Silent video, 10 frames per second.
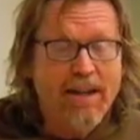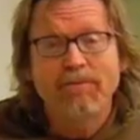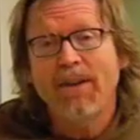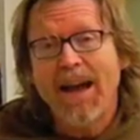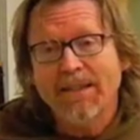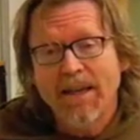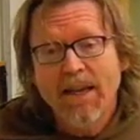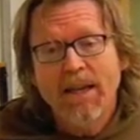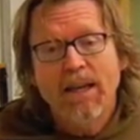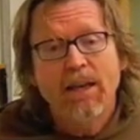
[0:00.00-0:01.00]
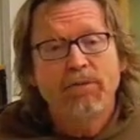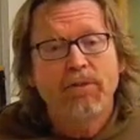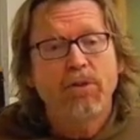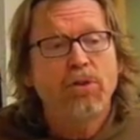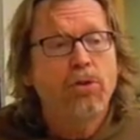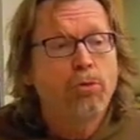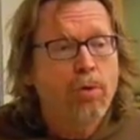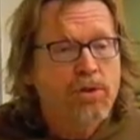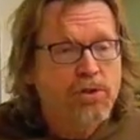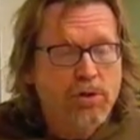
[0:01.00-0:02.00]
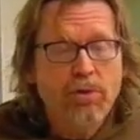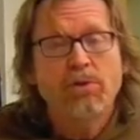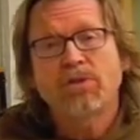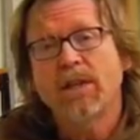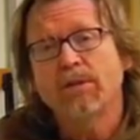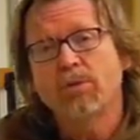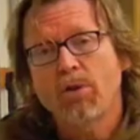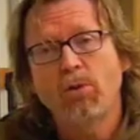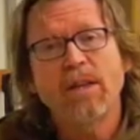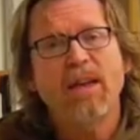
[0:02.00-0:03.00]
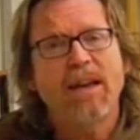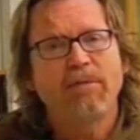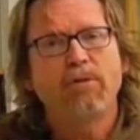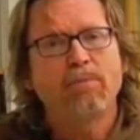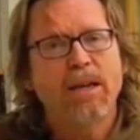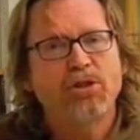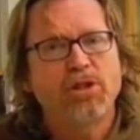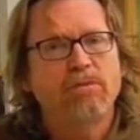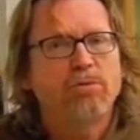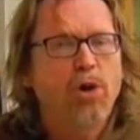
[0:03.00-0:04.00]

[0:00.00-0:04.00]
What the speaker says: In fact, if you were to do those things with only that information,